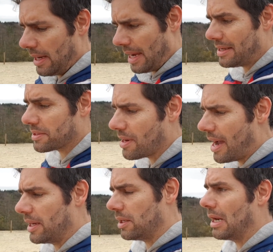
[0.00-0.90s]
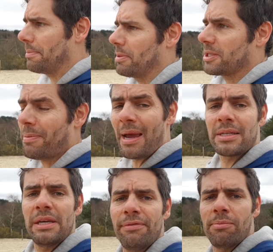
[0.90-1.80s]
insight, a unique
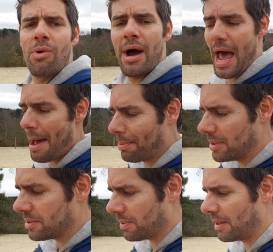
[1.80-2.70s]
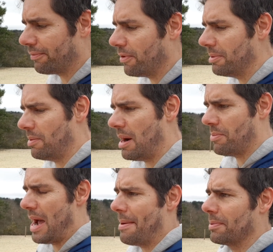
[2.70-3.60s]
perspective on what happens within Formula One,
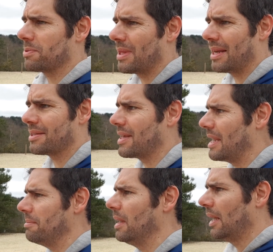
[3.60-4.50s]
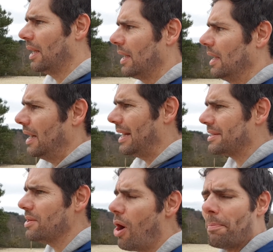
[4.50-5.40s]
what happens within a team. And
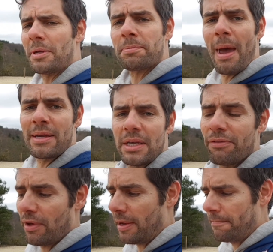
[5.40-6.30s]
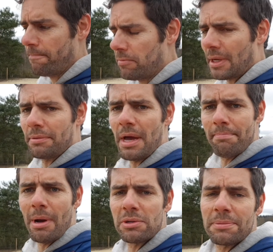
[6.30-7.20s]
it's not a perspective that
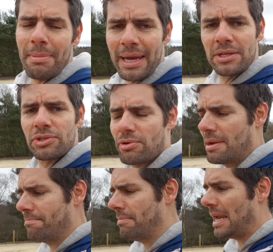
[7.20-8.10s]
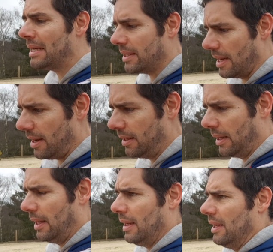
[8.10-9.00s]
most mainstream media
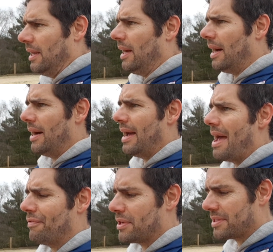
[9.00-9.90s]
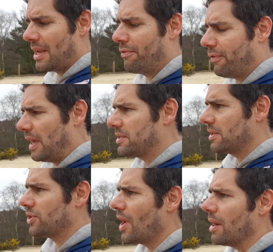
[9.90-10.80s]
ever see fit to
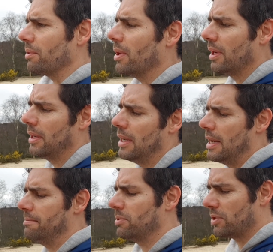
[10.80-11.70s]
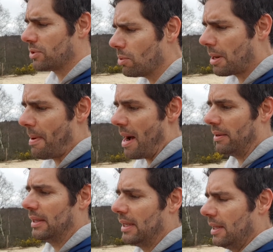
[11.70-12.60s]
show or to talk about.
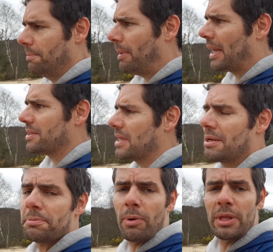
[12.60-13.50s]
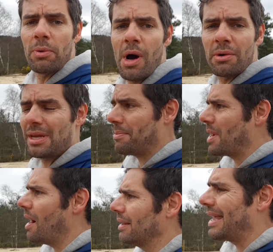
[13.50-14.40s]
Biggest team sport in the world, and yet we
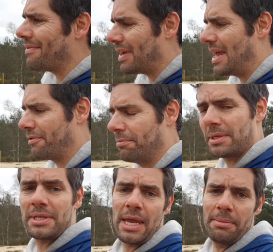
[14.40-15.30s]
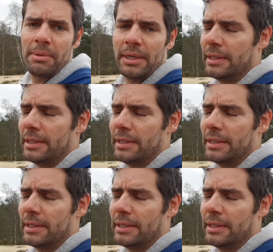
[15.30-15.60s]
hardly ever hear from the team.